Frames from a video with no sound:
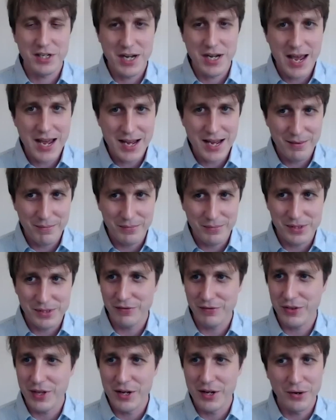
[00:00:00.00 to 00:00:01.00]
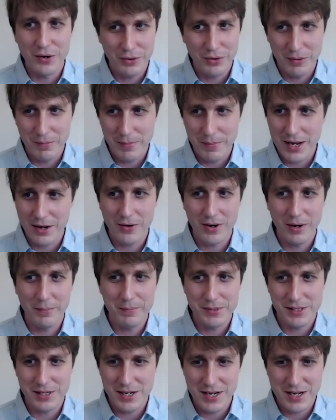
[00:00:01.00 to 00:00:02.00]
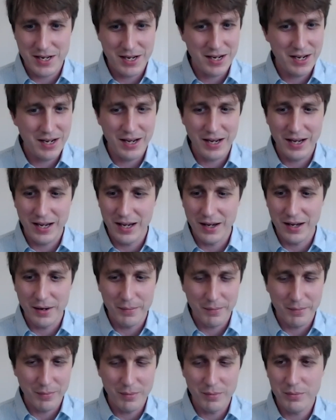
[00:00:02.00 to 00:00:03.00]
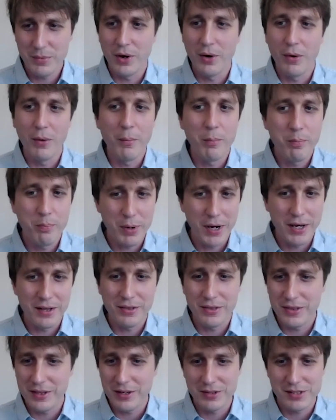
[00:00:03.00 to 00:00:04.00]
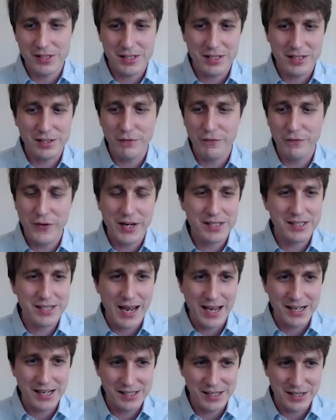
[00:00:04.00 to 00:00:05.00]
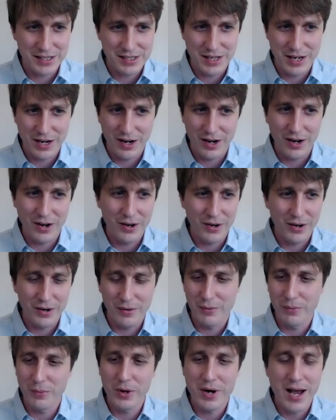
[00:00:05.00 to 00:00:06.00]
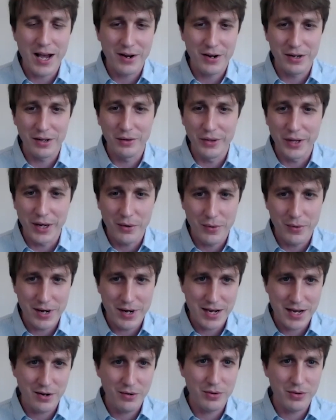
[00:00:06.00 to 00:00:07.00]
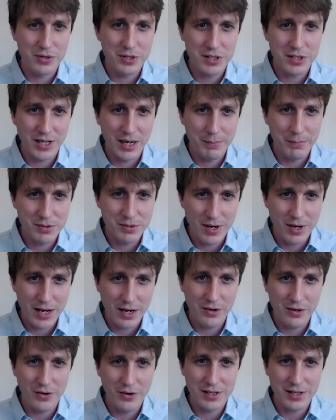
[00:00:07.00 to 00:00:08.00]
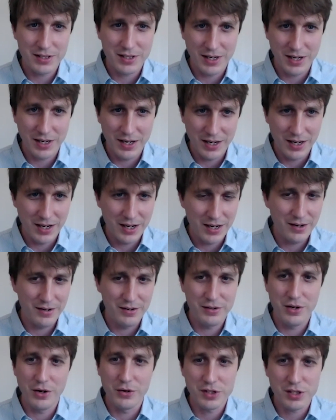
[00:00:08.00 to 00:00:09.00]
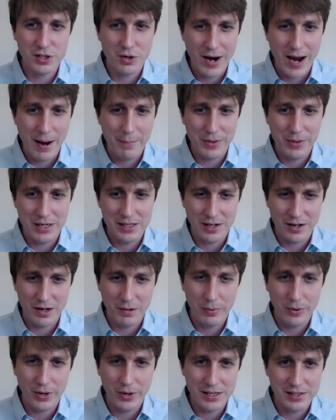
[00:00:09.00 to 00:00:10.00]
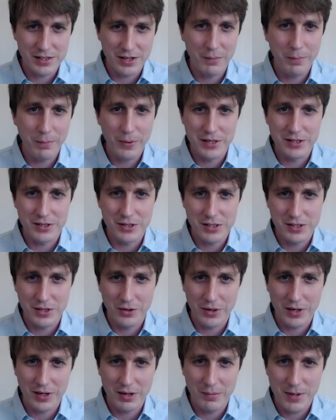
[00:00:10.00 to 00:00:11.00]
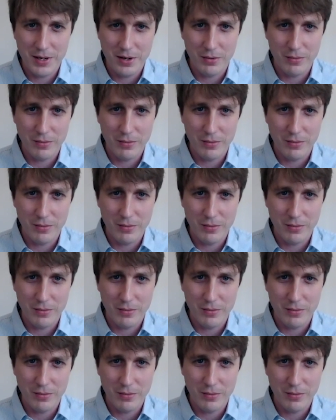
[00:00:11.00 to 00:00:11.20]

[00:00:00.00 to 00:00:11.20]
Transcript: names if they go through bankruptcy, but there's these fixed assets there. We're not going to liquidate cruise ships. We're not going to, scrap these airplanes. Airplanes are still going to be